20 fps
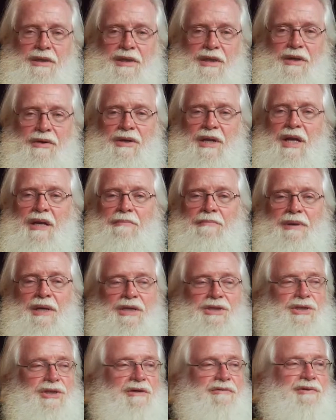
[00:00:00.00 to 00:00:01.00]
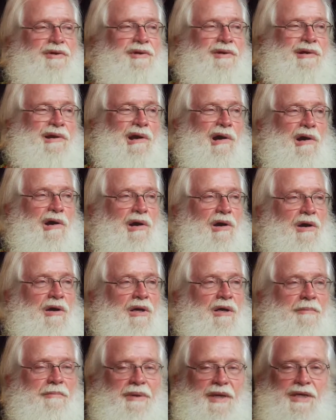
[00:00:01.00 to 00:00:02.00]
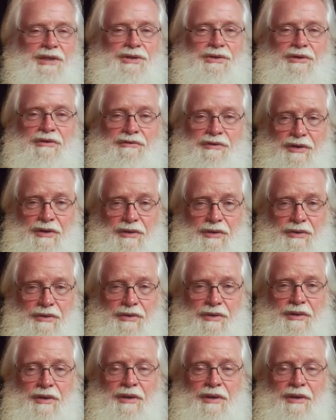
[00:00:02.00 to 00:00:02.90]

not a picture of your dog, a picture of you.